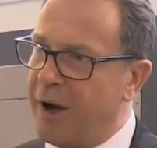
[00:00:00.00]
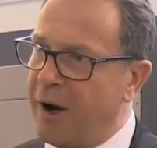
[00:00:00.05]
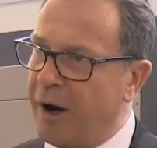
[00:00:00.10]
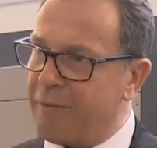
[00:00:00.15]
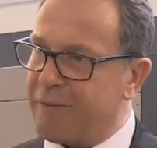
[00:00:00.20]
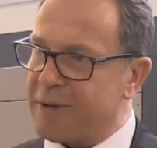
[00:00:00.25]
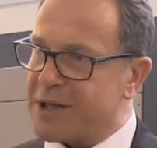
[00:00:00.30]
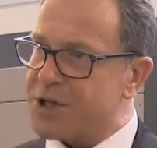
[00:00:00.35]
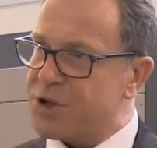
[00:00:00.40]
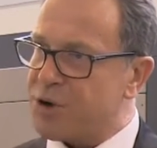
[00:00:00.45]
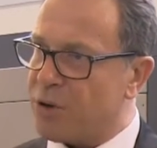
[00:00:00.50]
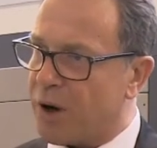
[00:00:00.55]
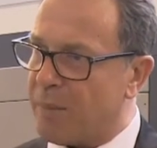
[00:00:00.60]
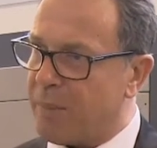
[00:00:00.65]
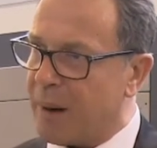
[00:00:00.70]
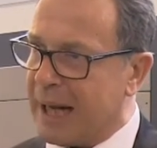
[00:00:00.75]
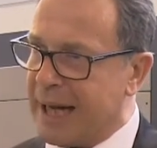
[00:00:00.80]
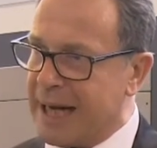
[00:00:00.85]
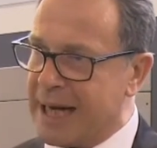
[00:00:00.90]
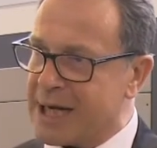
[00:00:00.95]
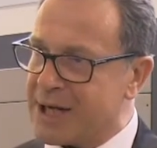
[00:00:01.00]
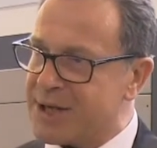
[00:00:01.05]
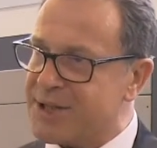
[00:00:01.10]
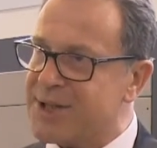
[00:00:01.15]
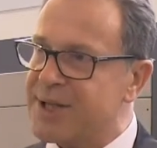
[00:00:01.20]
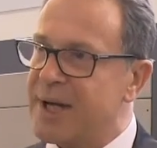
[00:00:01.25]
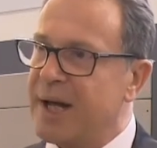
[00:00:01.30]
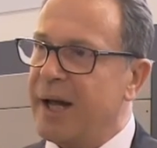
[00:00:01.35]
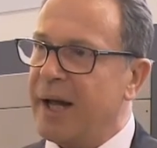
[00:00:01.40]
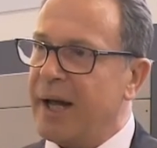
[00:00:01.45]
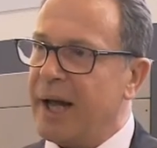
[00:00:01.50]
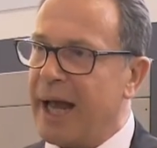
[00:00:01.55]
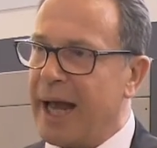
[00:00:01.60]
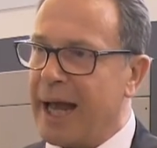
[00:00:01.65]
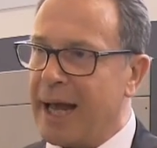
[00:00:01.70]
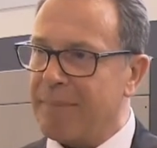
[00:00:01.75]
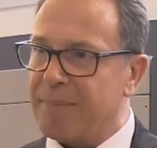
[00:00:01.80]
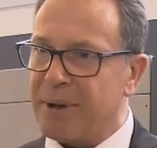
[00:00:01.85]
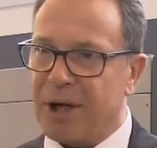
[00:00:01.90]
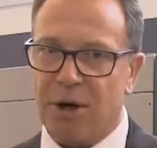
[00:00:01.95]
of its durable inks,
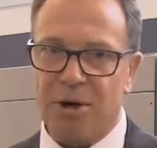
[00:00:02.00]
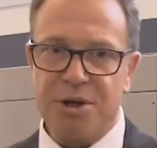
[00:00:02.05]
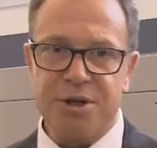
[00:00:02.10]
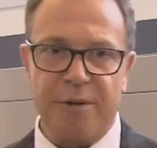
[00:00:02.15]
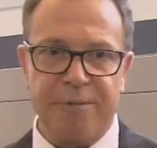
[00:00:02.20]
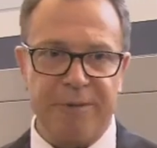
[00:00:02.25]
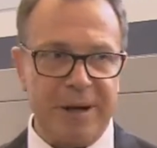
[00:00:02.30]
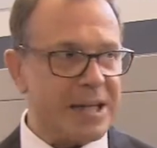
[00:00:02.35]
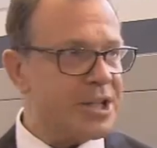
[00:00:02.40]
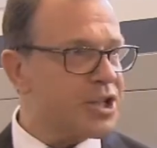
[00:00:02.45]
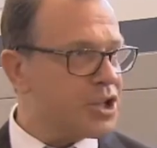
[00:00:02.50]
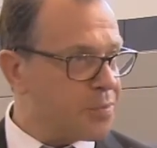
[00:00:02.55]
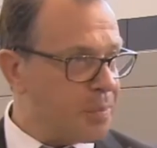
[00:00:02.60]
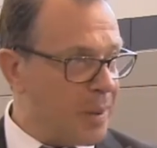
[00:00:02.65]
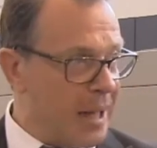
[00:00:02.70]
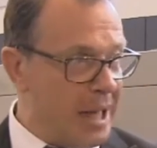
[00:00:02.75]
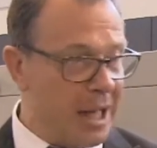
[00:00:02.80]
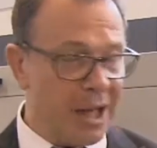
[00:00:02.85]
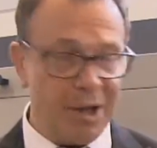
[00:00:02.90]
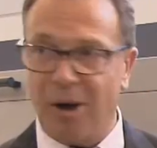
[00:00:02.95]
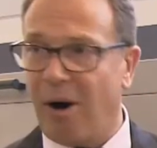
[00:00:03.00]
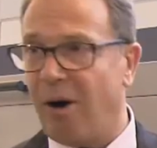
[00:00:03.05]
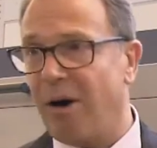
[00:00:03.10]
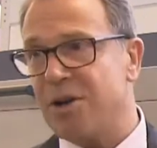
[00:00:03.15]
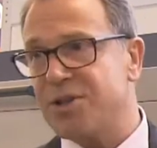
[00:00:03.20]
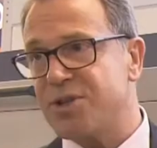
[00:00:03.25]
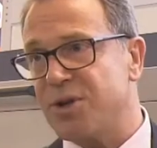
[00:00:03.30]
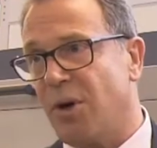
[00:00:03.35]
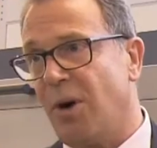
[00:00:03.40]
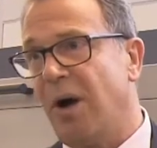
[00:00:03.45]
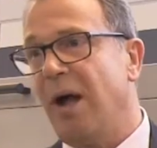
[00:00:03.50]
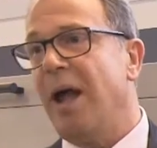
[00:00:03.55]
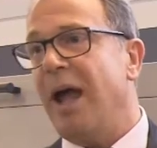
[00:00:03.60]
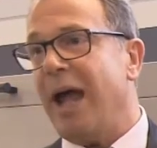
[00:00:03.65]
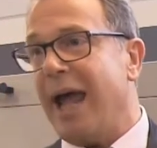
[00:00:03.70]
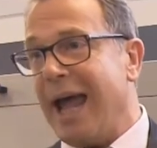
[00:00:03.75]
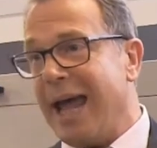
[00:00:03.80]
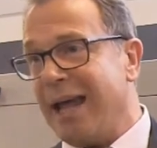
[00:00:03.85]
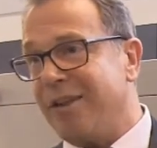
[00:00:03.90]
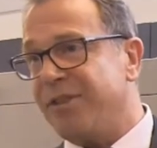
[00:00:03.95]
and because of its speed also,
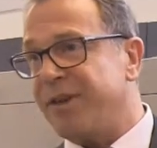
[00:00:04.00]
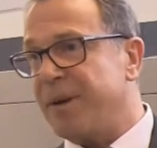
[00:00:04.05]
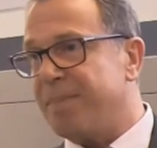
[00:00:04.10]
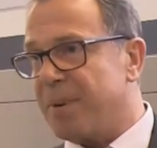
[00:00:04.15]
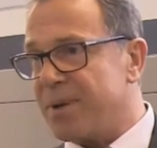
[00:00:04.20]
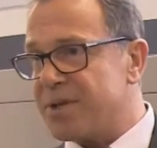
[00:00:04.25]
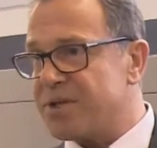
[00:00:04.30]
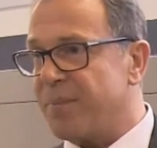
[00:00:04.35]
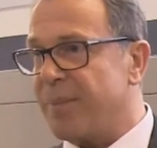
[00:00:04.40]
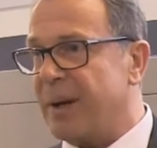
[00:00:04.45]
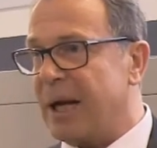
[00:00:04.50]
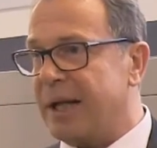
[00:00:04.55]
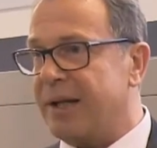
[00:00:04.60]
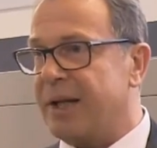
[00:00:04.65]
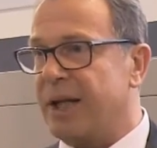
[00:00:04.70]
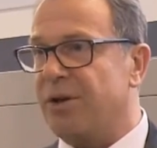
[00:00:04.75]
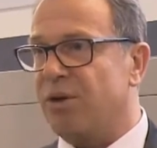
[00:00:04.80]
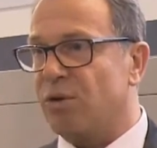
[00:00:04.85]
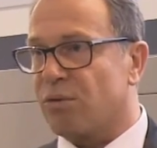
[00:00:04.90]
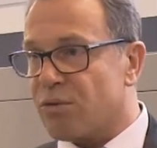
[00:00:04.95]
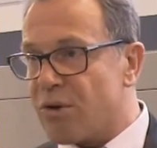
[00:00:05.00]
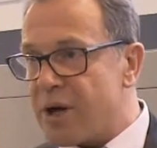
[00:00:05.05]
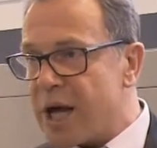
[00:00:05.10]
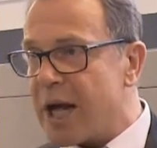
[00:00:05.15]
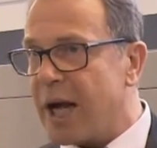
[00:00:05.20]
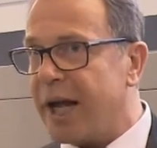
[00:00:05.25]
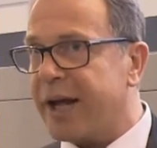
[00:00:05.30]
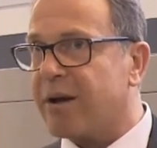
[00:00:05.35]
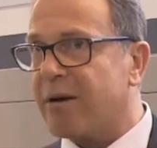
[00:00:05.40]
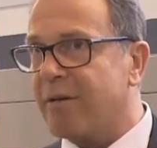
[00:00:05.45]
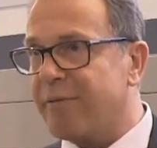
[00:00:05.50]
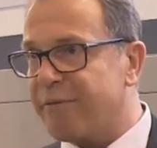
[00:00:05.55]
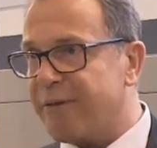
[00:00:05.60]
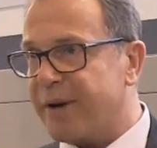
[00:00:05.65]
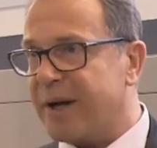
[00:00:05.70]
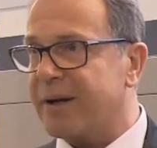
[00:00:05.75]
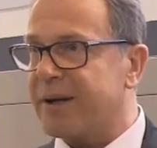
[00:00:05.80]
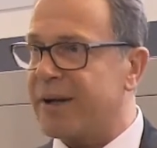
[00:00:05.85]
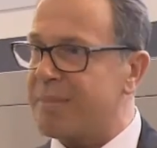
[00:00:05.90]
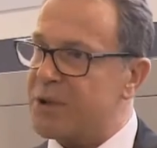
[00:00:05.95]
and the possibility to really
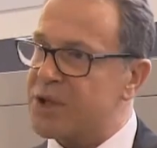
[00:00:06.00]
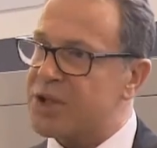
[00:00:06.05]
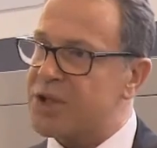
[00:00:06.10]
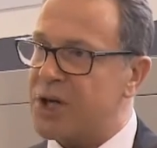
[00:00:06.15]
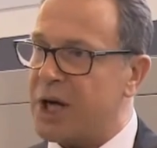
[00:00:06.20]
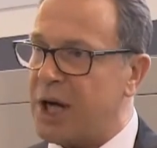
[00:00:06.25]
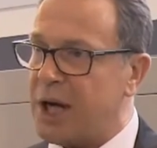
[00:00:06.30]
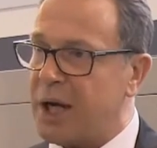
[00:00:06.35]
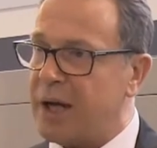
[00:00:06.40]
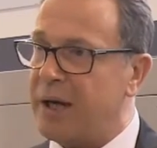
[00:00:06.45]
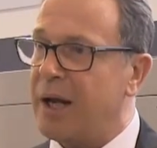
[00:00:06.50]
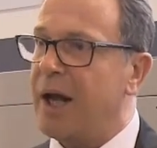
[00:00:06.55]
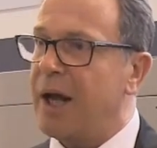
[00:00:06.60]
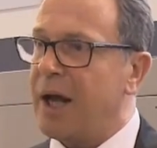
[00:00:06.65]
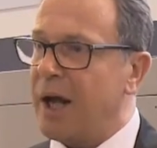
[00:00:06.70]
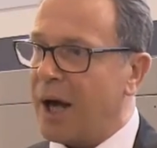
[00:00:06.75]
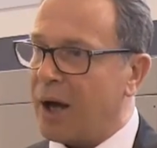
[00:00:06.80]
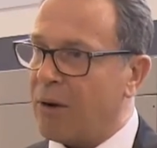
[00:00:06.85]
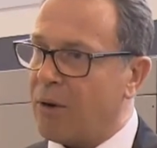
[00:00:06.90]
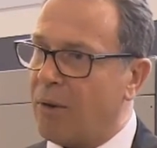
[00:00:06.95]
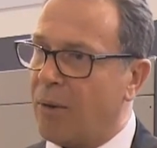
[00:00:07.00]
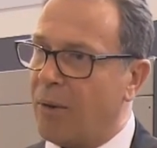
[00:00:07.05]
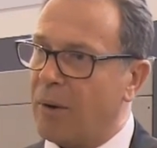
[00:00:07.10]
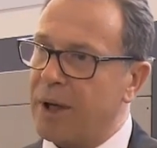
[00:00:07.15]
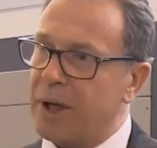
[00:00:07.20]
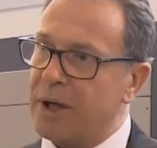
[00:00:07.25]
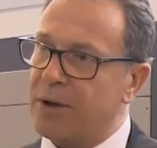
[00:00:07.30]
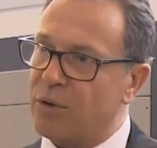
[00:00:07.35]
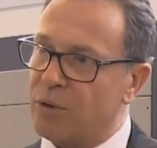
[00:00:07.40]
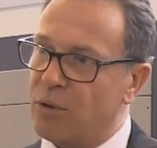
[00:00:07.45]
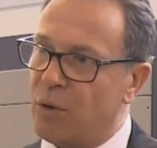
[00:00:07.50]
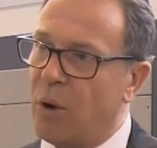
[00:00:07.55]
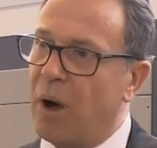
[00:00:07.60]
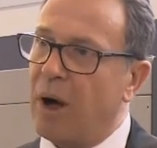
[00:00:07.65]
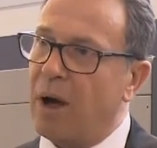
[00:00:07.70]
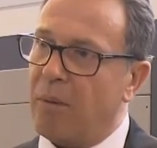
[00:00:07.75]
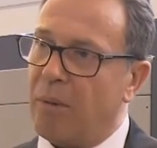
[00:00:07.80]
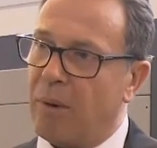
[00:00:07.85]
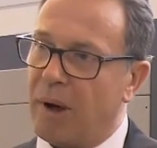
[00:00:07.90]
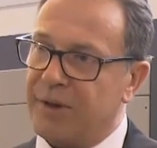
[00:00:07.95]
configure the machine according to
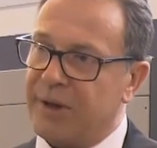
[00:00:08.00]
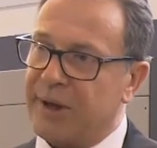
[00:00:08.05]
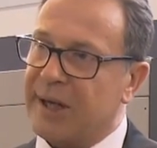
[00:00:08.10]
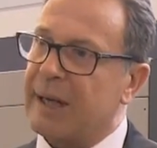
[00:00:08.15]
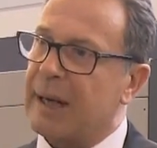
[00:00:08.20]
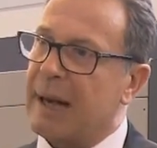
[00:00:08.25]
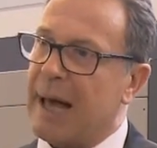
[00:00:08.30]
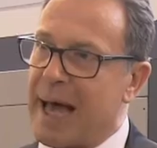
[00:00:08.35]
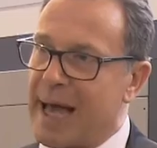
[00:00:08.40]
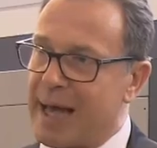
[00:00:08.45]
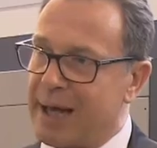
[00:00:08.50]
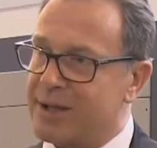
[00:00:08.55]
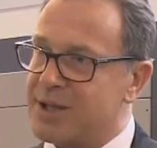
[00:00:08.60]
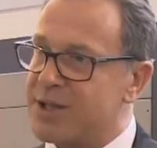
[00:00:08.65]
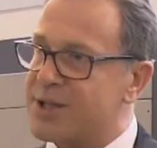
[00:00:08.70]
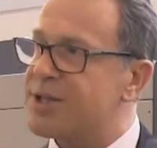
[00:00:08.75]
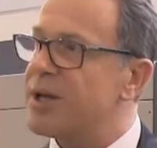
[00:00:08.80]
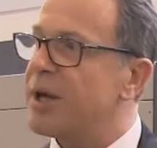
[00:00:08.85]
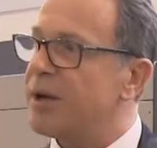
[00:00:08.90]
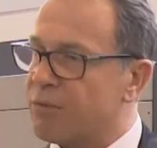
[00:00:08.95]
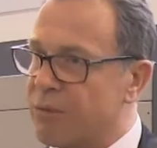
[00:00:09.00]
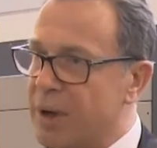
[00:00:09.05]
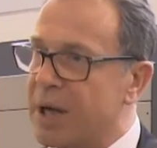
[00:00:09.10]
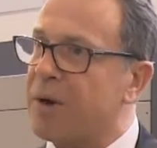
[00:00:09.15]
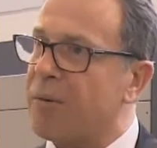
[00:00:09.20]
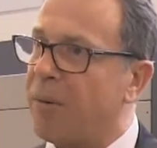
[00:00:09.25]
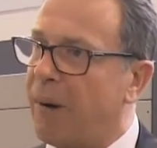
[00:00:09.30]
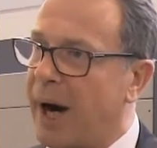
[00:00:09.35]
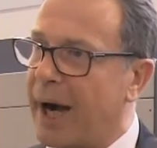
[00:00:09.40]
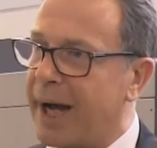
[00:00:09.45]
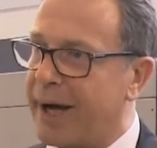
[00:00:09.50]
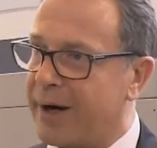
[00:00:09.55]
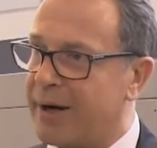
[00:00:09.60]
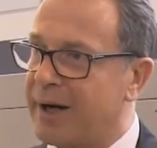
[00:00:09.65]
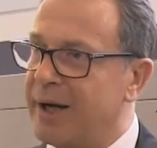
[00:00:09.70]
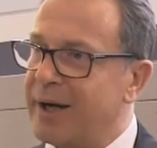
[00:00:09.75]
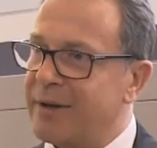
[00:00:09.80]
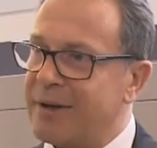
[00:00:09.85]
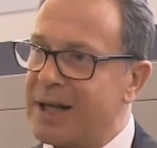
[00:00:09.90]
what the clients require.